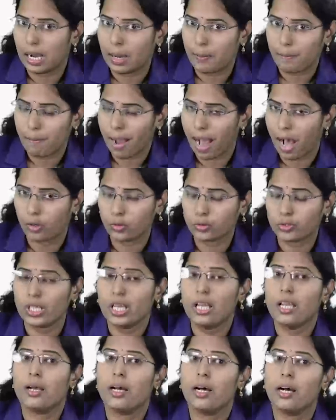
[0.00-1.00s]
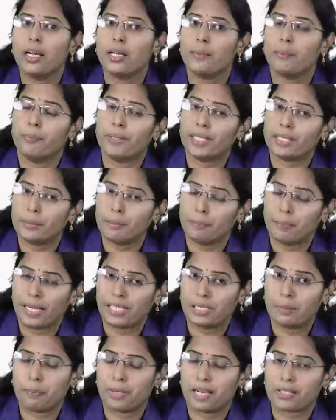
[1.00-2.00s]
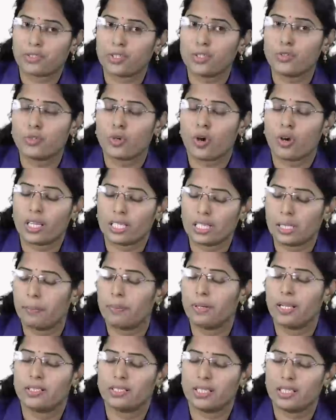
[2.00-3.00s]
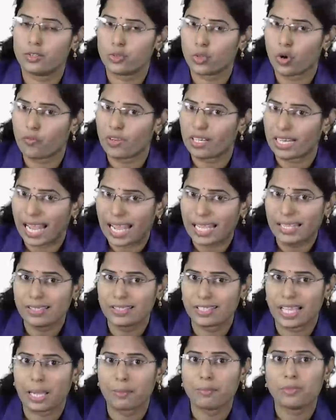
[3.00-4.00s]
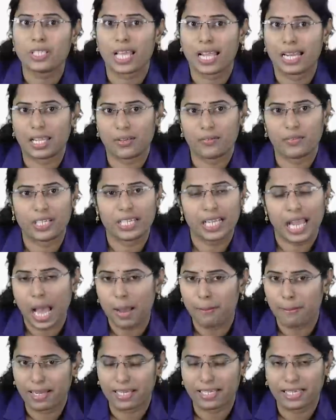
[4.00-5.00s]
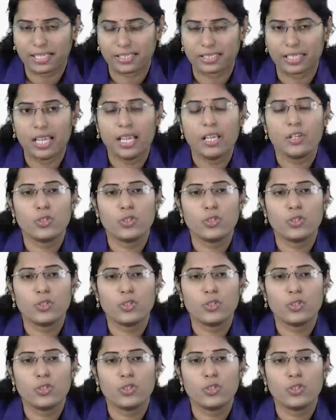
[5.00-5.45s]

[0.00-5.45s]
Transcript: mouth by the presence or in the presence of an enzyme, salivary amylase.